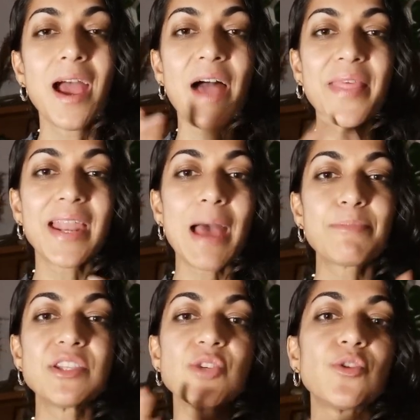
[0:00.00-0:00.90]
And that
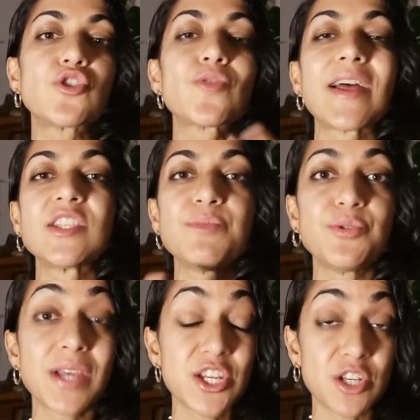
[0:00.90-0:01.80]
happens through a
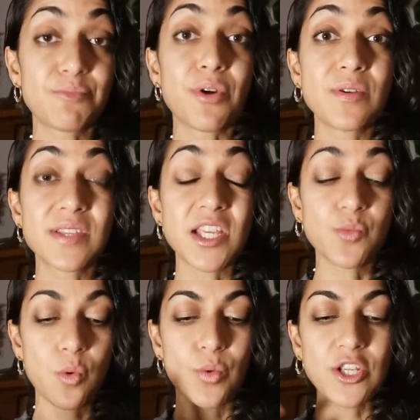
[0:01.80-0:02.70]
transmutation process
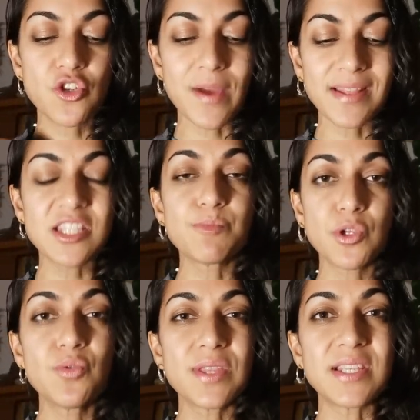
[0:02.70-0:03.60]
where we
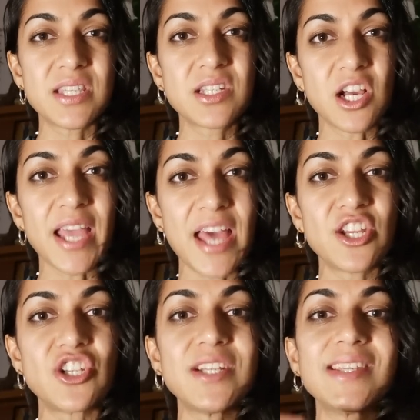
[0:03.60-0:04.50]
transmute these stuck
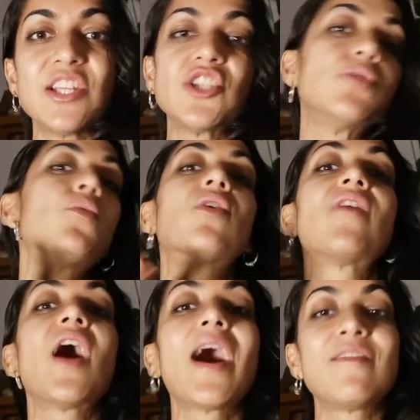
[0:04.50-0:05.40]
energies into more of
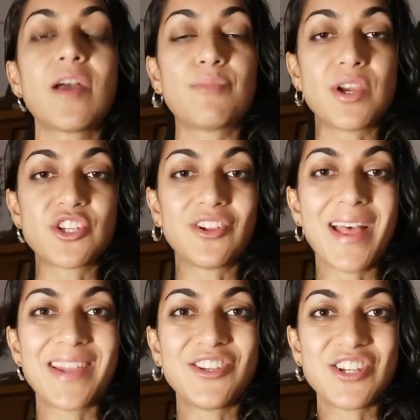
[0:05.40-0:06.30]
a high vibrational
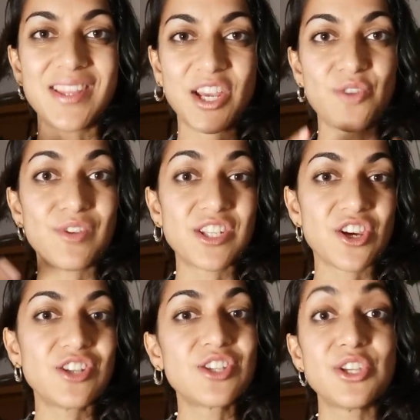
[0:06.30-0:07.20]
energy that can
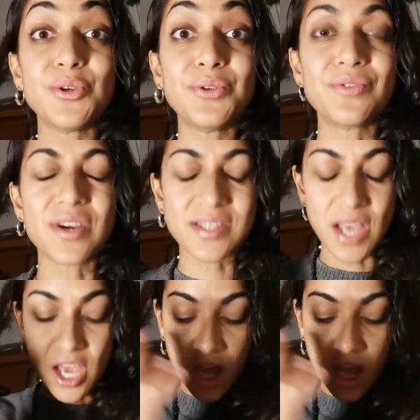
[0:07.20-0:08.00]
return to the universe